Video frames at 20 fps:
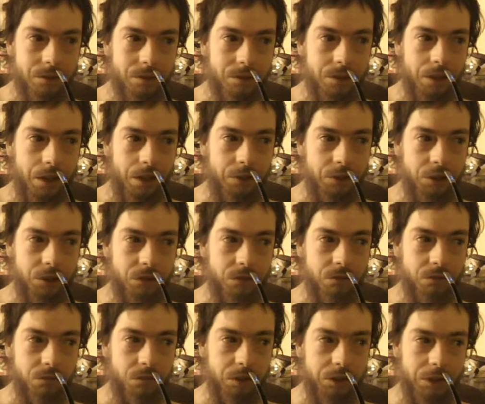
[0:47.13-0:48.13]
I
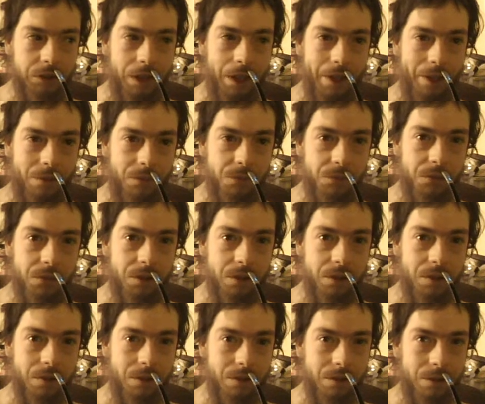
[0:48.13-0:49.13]
wish I had
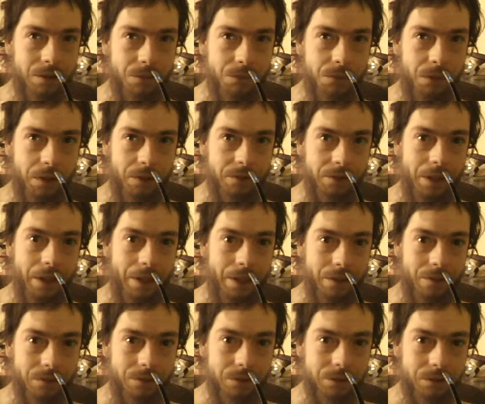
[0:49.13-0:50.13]
figured that
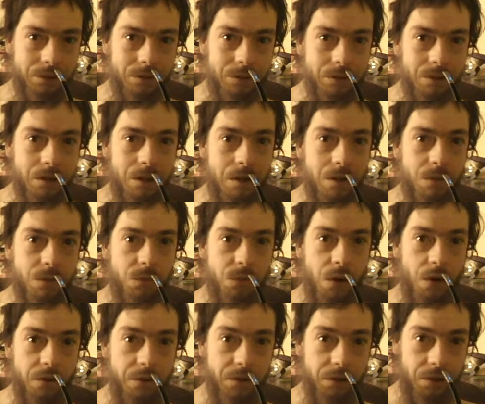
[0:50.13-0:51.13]
out
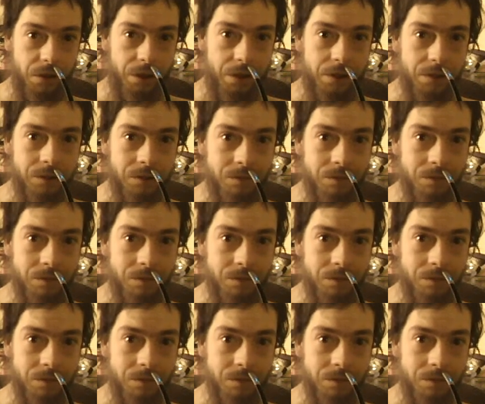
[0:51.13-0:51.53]
far earlier.